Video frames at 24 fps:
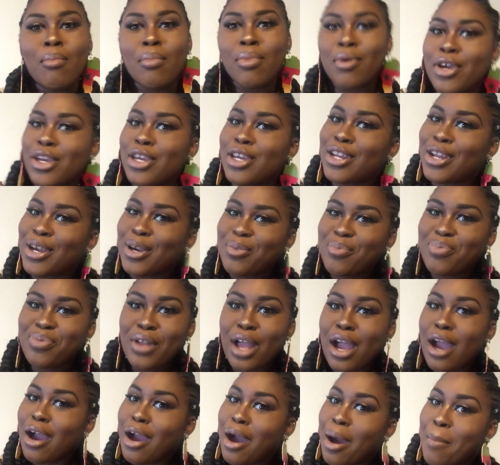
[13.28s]
but you know,
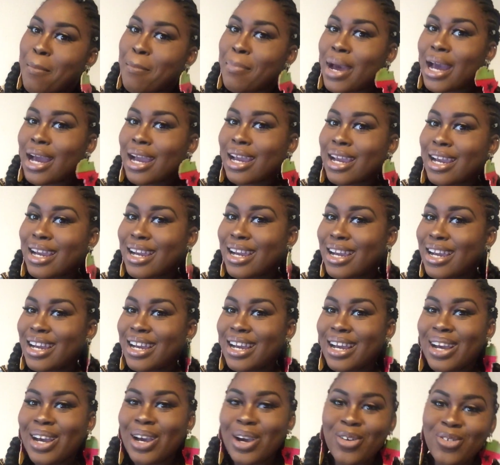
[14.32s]
come back
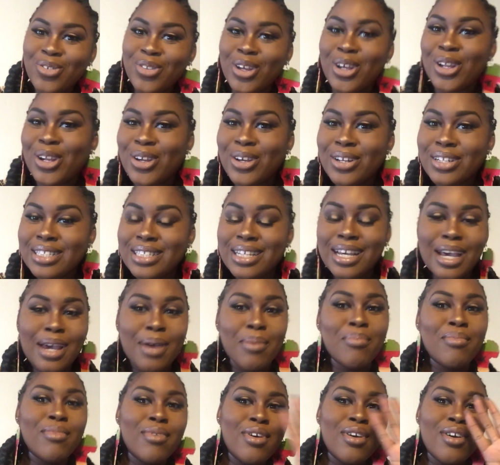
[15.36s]
after a long
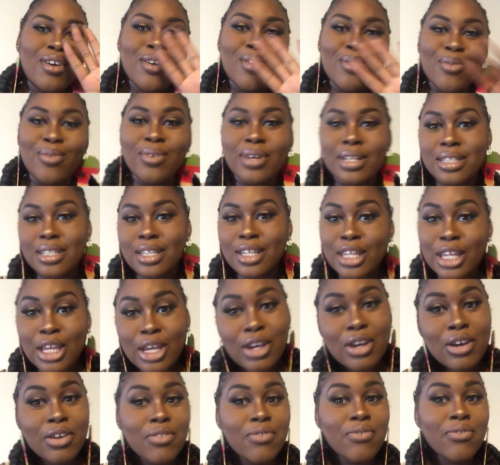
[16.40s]
time with a
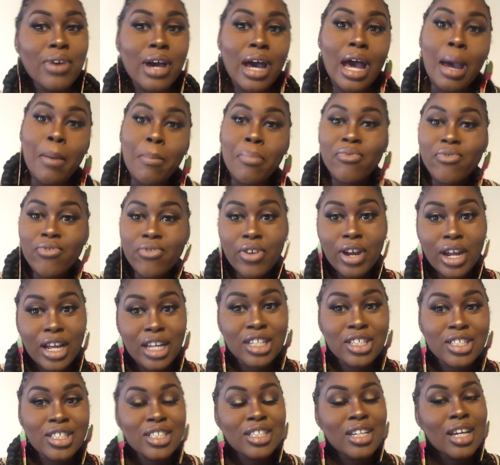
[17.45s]
new fab
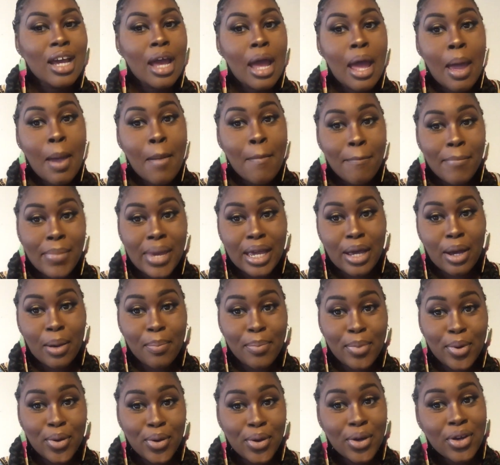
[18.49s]
fresh makeup
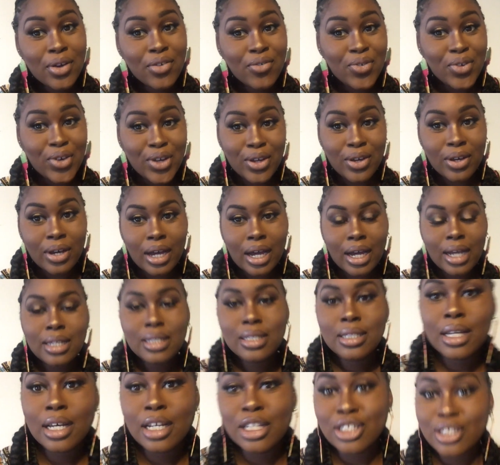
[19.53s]
look for you
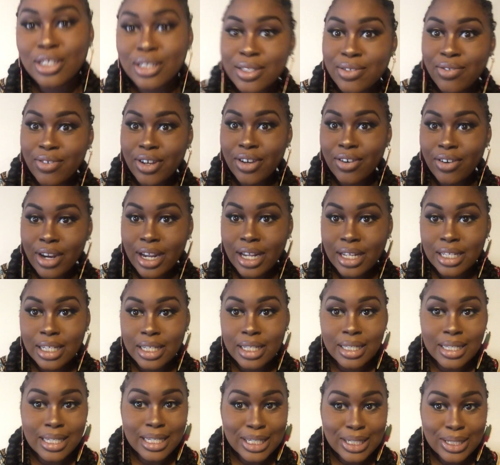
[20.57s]
guys. I just
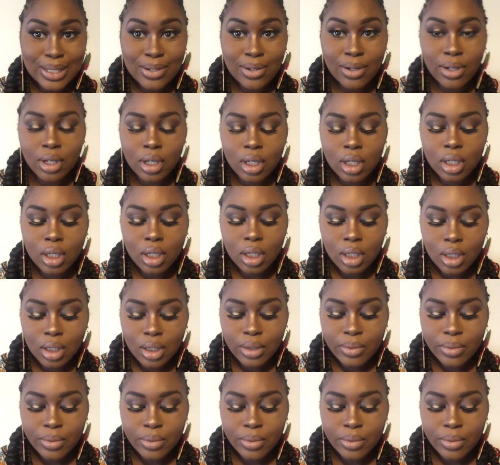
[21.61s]
recreated this look,